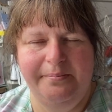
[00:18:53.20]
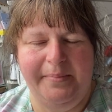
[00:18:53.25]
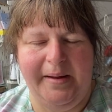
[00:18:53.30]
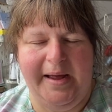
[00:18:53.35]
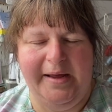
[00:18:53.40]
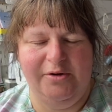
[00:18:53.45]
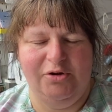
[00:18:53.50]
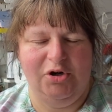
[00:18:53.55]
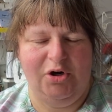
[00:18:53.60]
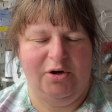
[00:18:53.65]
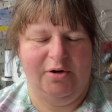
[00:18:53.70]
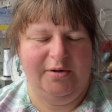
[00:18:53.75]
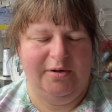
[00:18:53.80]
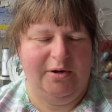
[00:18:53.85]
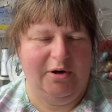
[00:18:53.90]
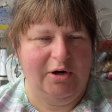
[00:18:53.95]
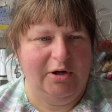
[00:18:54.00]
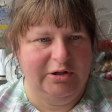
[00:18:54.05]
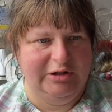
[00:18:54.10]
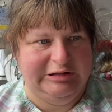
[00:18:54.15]
by John
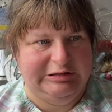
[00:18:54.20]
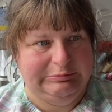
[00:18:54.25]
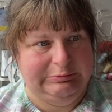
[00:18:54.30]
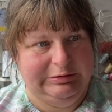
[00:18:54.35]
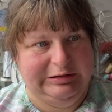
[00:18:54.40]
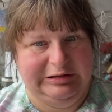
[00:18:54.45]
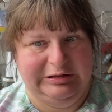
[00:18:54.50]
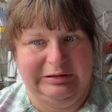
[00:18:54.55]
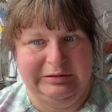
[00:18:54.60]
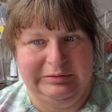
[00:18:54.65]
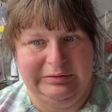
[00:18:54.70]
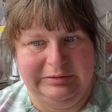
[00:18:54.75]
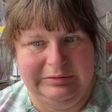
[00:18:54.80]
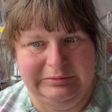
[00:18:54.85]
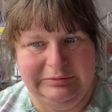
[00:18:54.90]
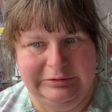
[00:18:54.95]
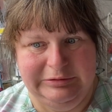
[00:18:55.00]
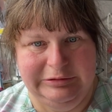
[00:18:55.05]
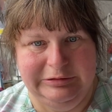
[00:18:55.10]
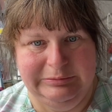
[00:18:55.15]
Notch, which I still
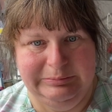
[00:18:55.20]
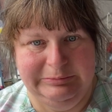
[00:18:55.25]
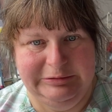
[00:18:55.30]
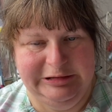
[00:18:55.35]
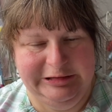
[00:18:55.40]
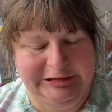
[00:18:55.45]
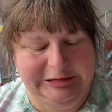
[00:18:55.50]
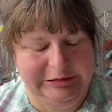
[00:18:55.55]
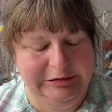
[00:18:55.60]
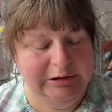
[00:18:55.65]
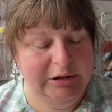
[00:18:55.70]
got to make,